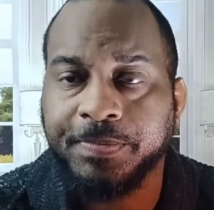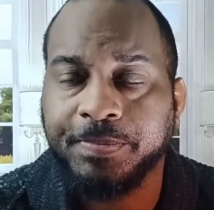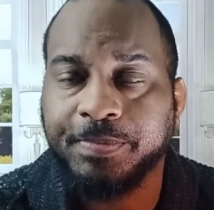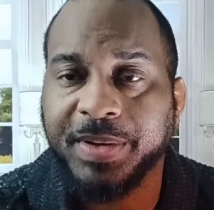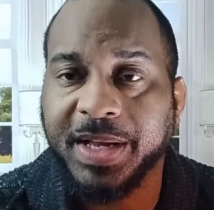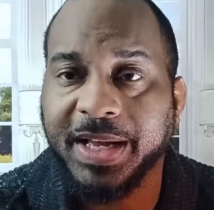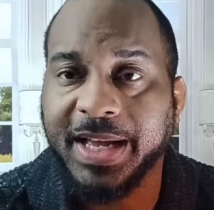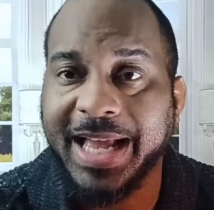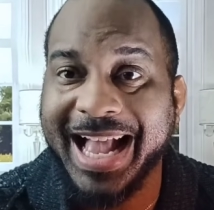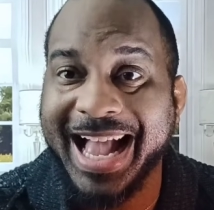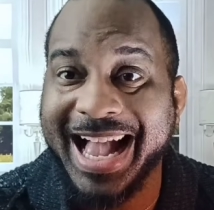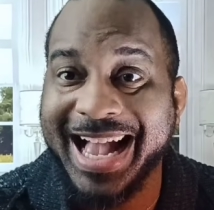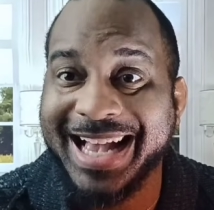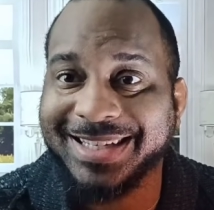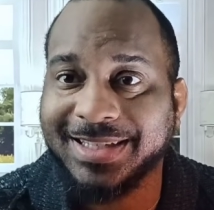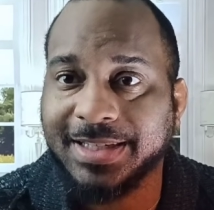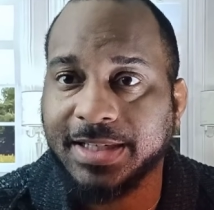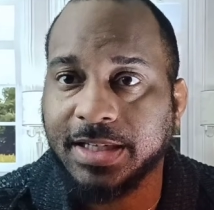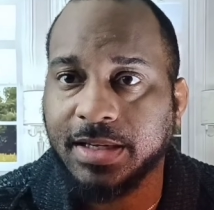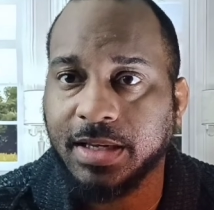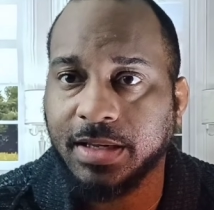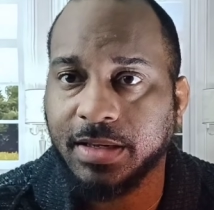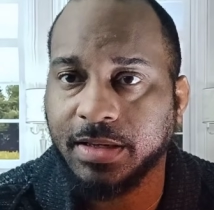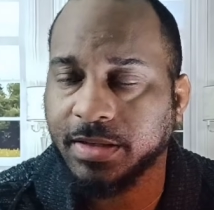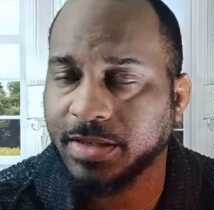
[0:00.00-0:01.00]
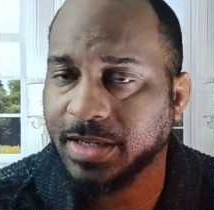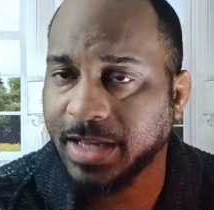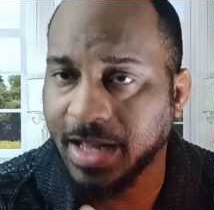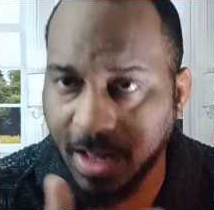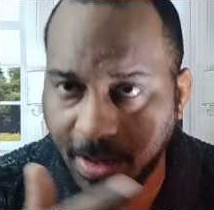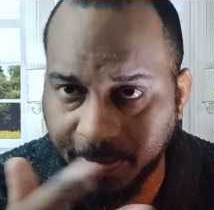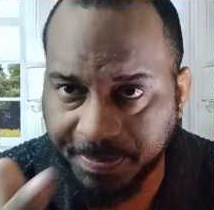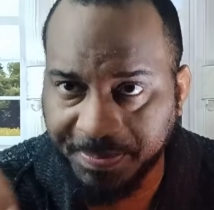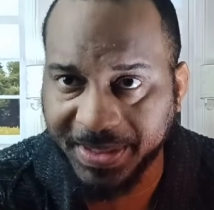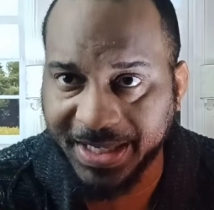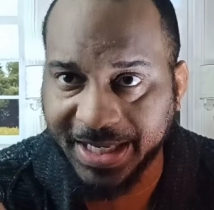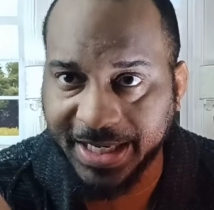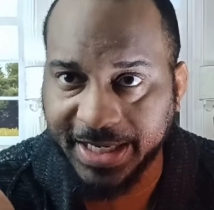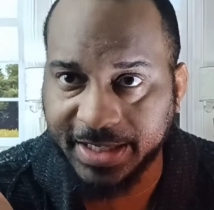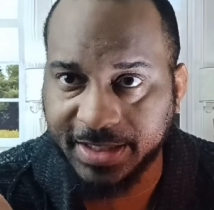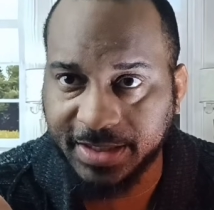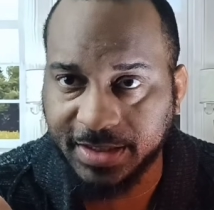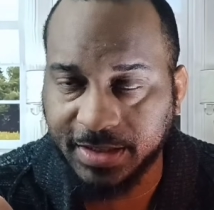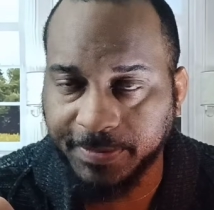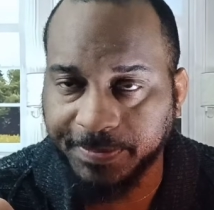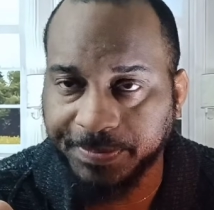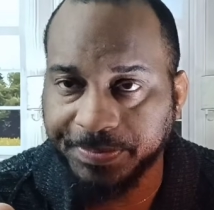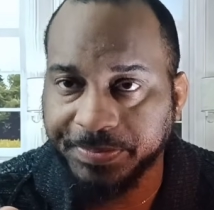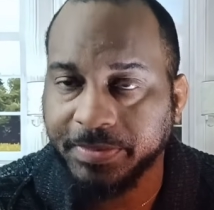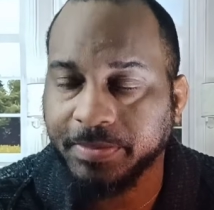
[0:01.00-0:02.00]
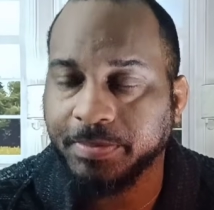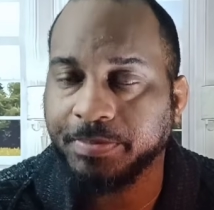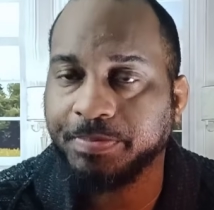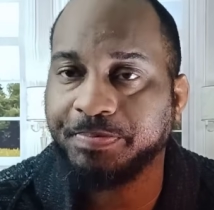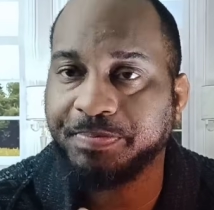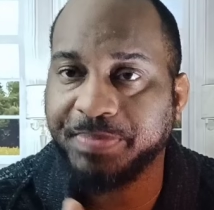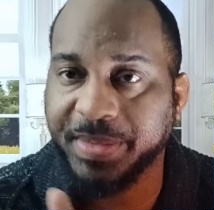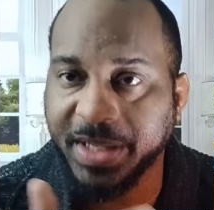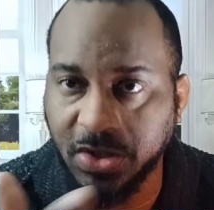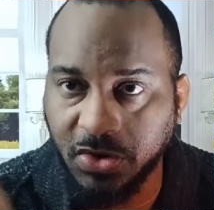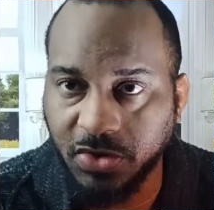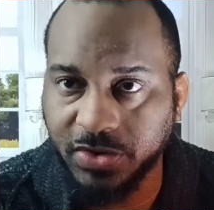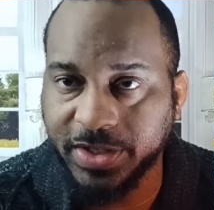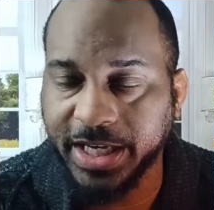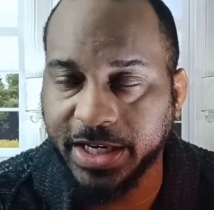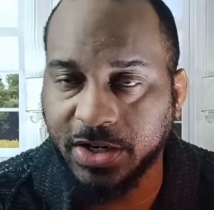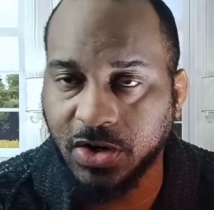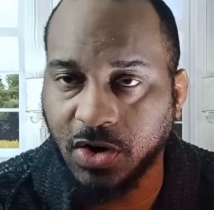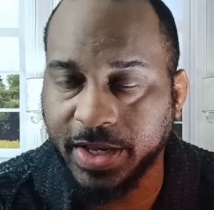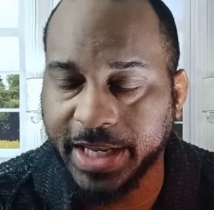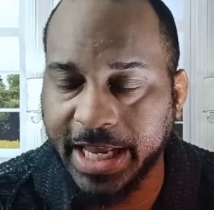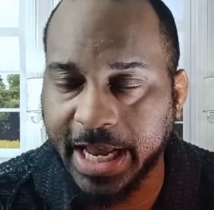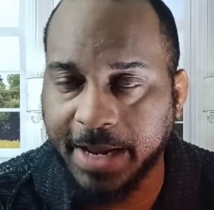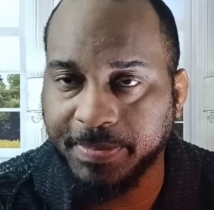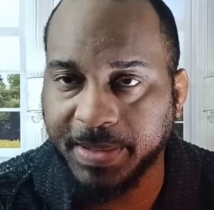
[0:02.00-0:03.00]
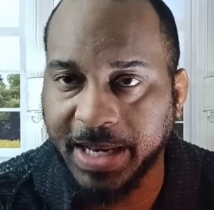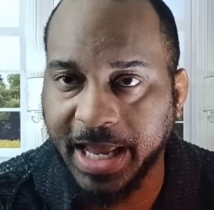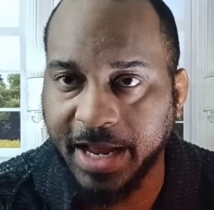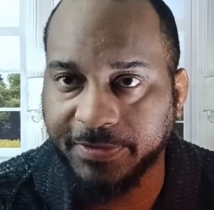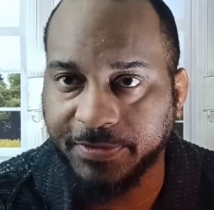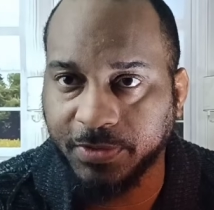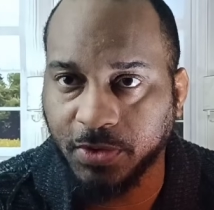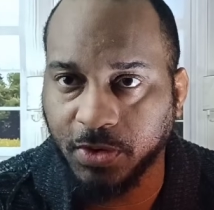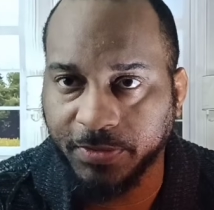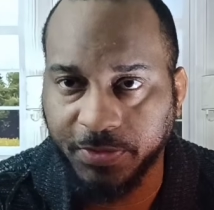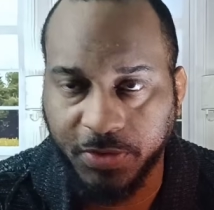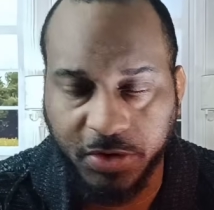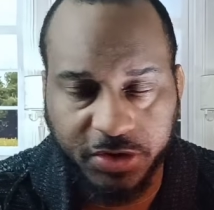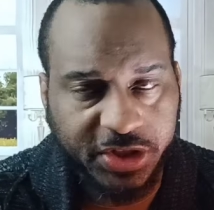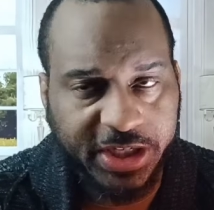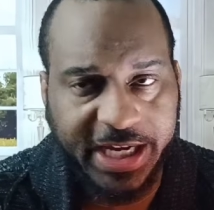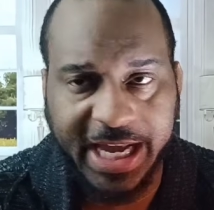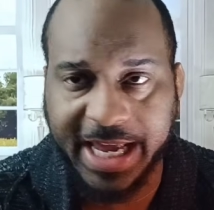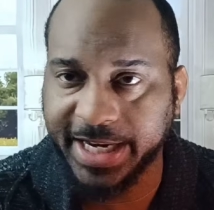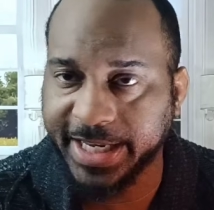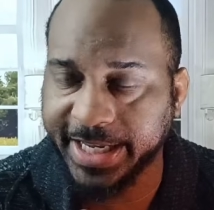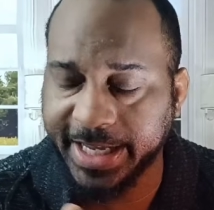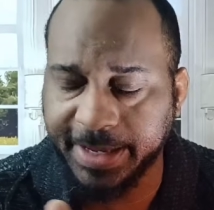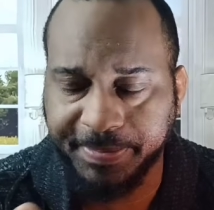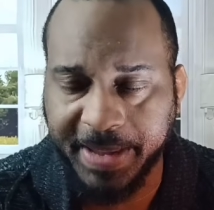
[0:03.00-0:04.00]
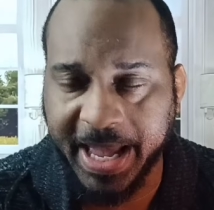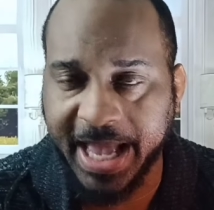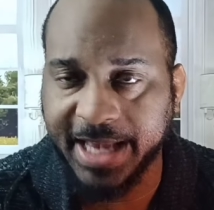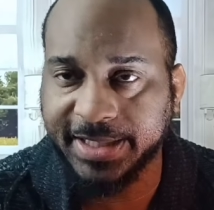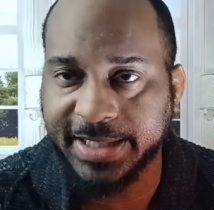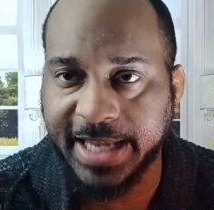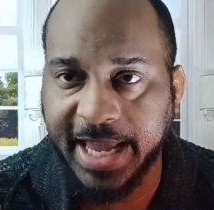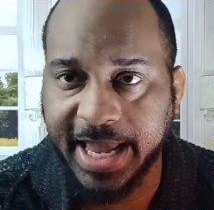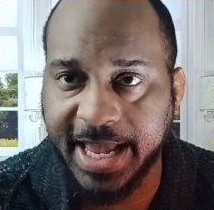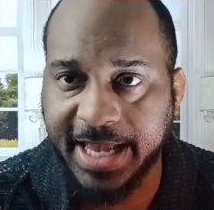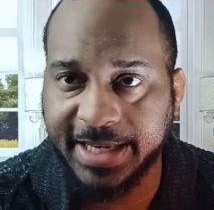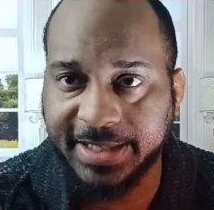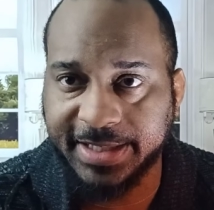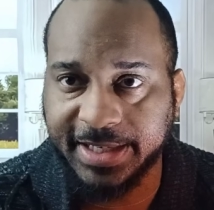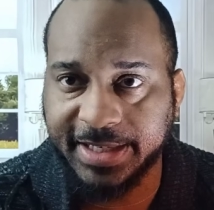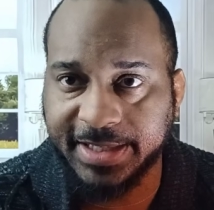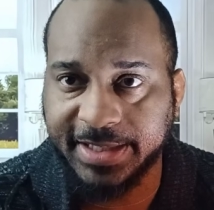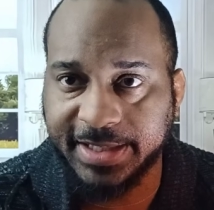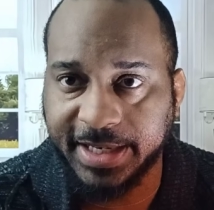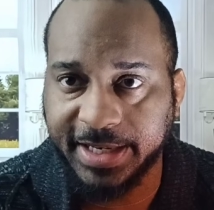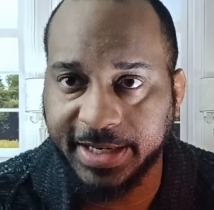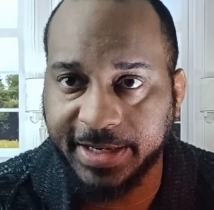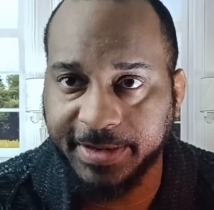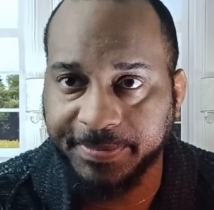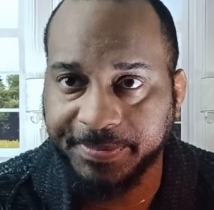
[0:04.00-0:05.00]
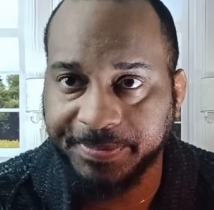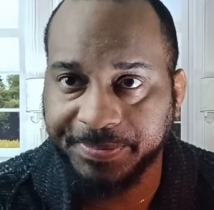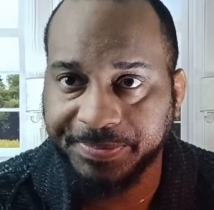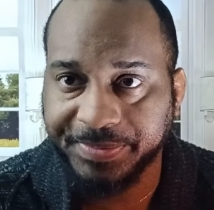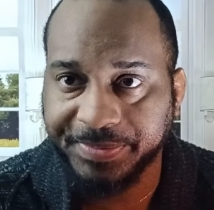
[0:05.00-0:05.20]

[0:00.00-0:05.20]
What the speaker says: but as companies building on that platform. First, you got to get past that SEC